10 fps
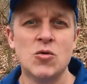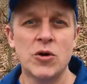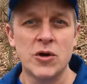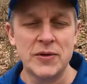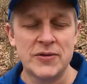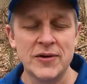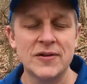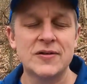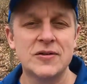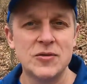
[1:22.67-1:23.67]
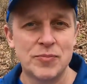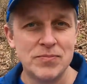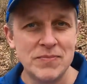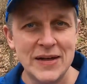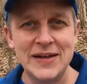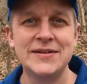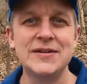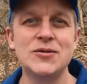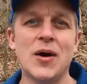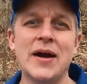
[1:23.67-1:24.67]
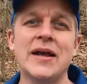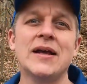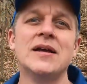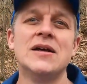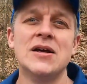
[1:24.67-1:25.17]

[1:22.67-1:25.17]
where you return to easy running,